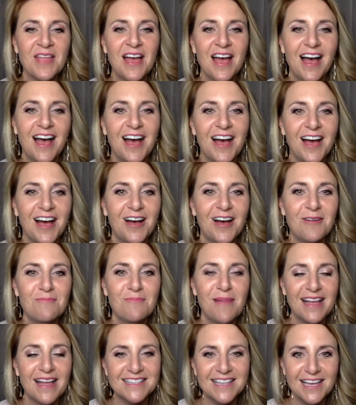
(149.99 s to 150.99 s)
um,
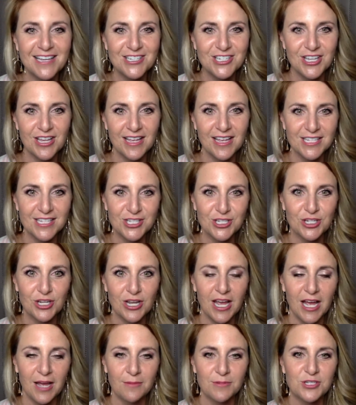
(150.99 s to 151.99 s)
backslash
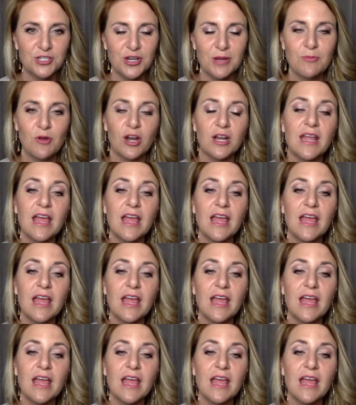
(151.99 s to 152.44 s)
um, StreamYard.